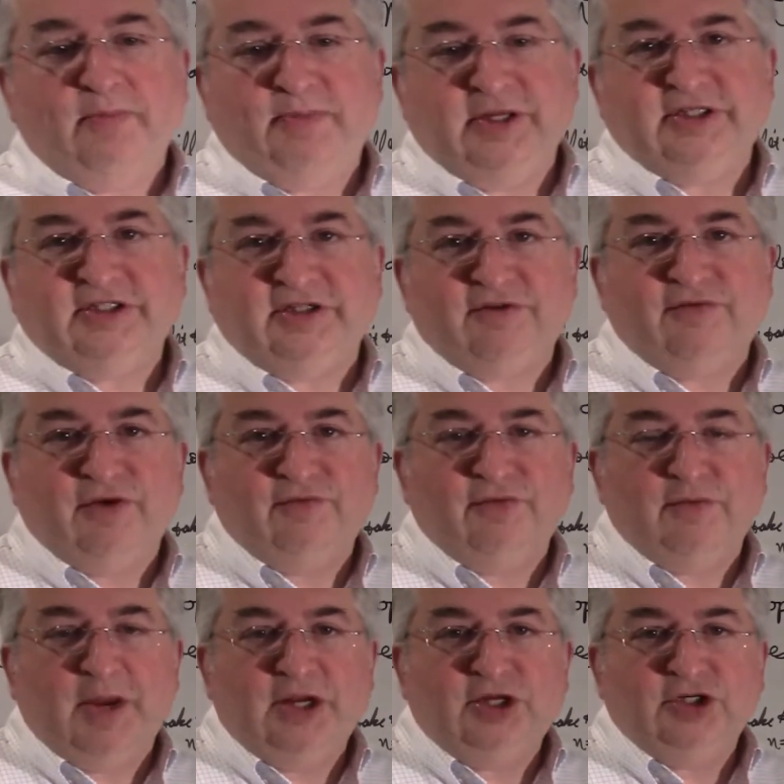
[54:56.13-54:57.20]
pieces of
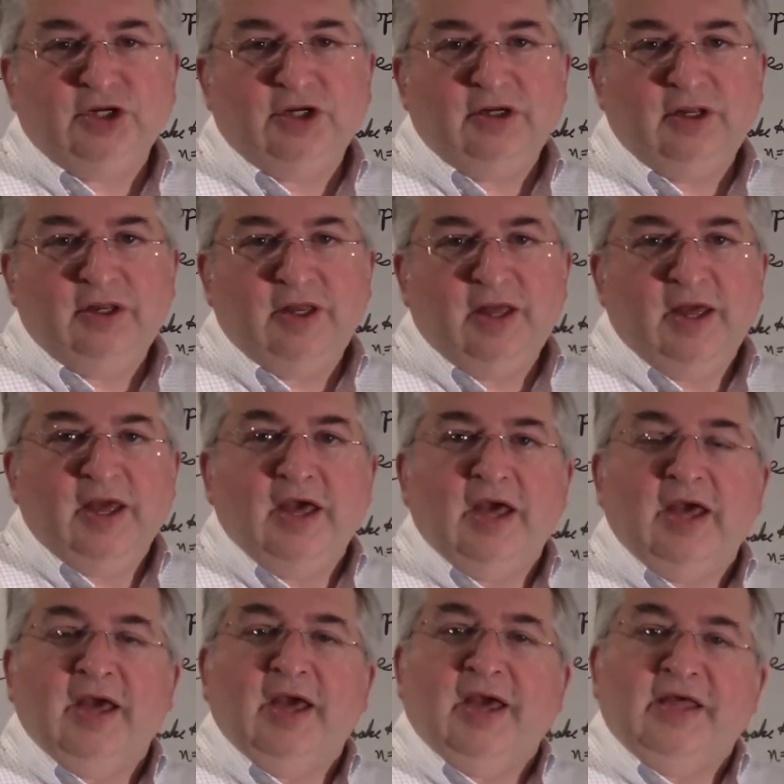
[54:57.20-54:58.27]
information.
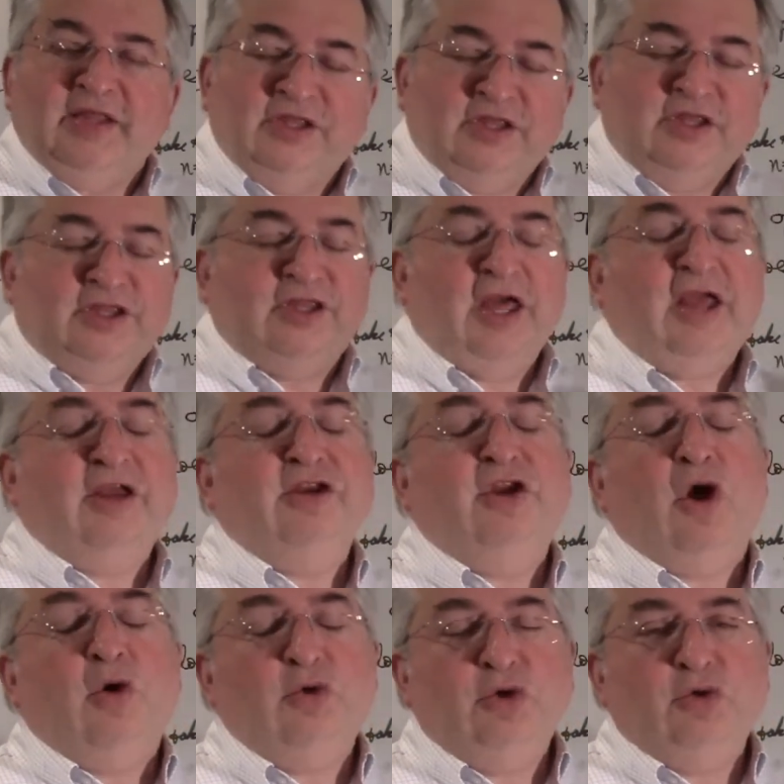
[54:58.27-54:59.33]

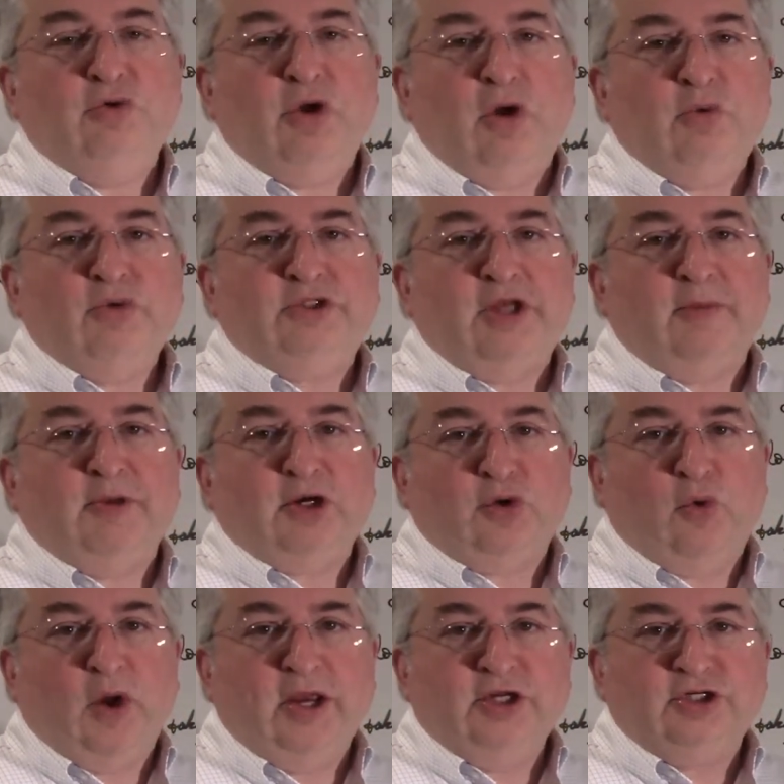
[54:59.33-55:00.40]
You know some
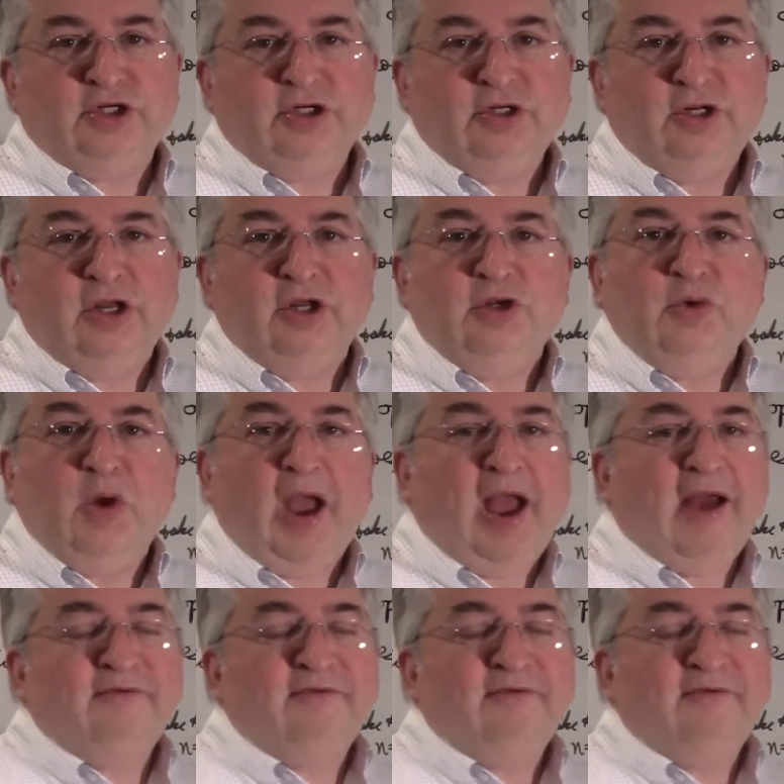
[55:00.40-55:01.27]
equation. You have